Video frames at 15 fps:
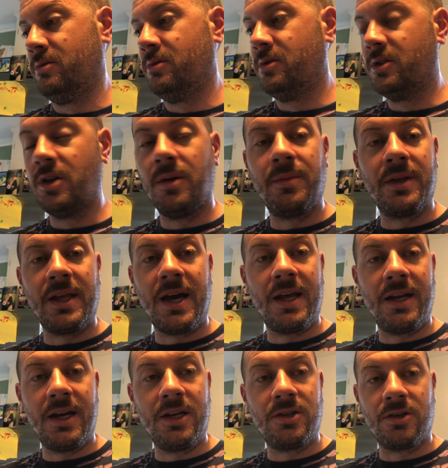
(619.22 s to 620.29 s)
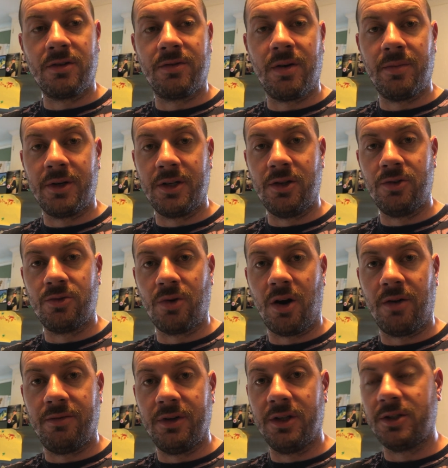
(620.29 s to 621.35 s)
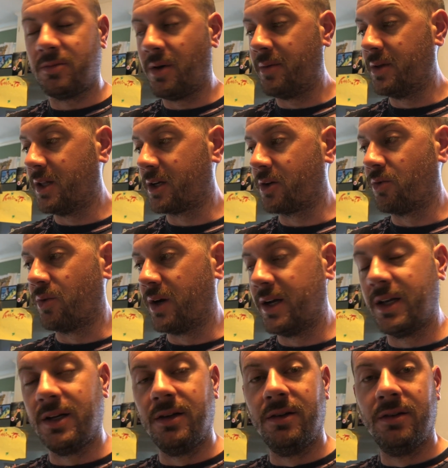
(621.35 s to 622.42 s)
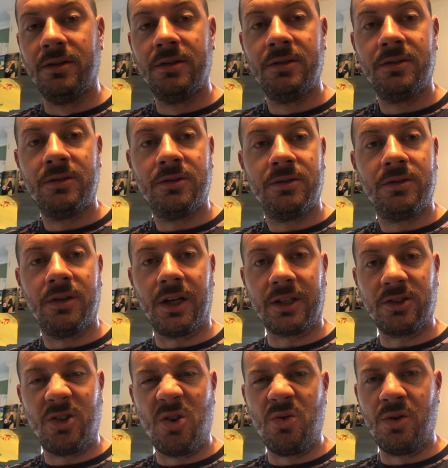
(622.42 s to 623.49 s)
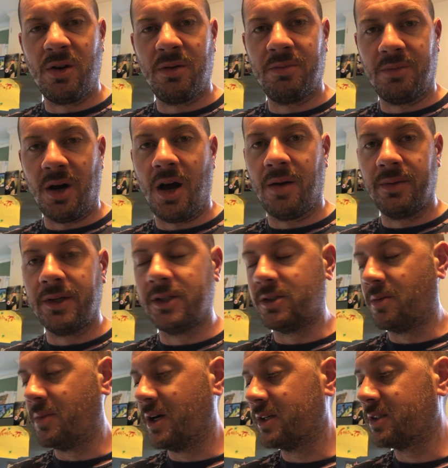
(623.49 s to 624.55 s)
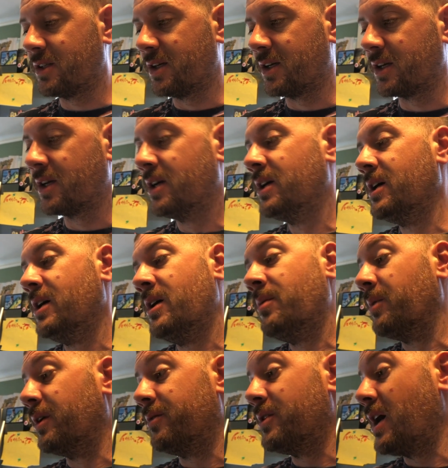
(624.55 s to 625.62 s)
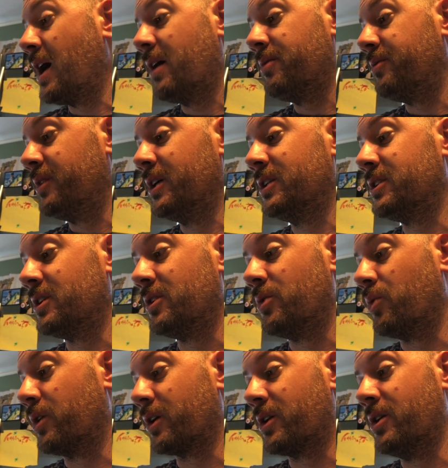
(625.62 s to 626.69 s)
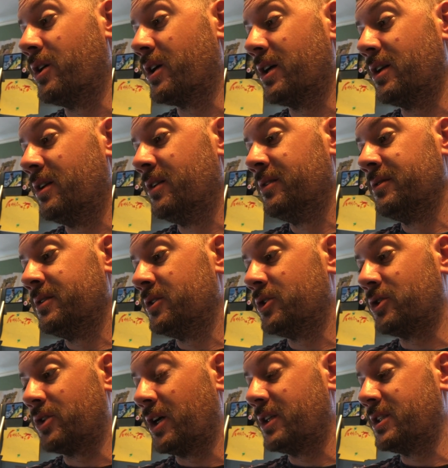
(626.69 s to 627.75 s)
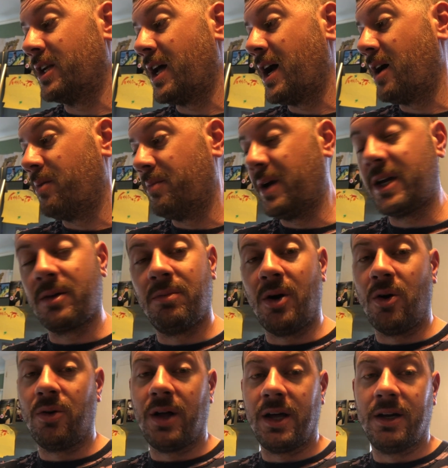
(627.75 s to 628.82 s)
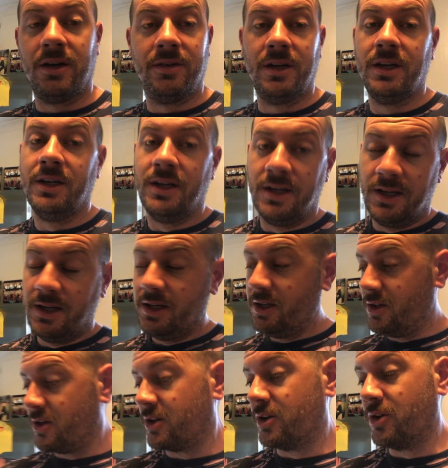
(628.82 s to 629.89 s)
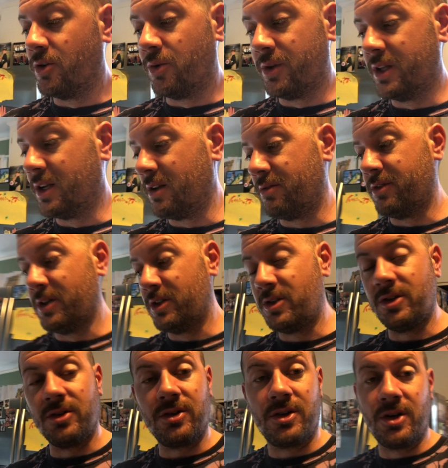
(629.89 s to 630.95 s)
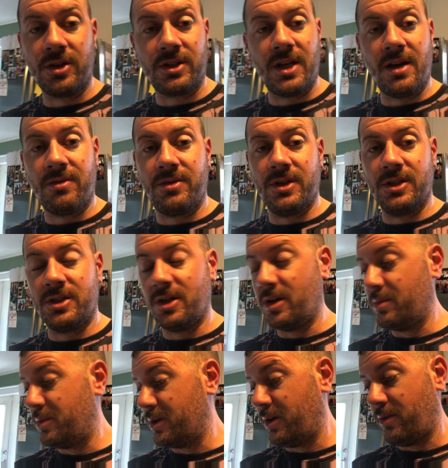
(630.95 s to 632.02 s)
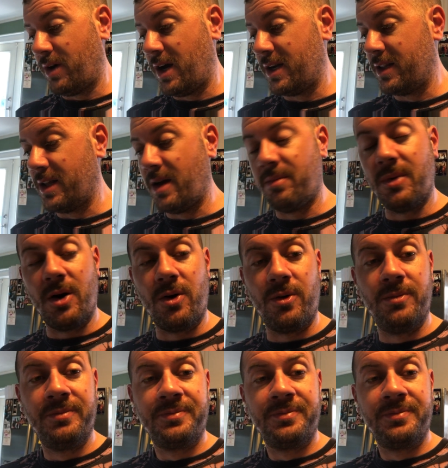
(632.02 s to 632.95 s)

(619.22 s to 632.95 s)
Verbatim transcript: something of that nature. If I'm gonna use raw fish, maybe like a red, like tuna probably is the best thing. But if you have fish and you wanna cook it, stretch it out and make a bowl out of it, you can do it with any fish. You can cook that fish up, put it right in that bowl.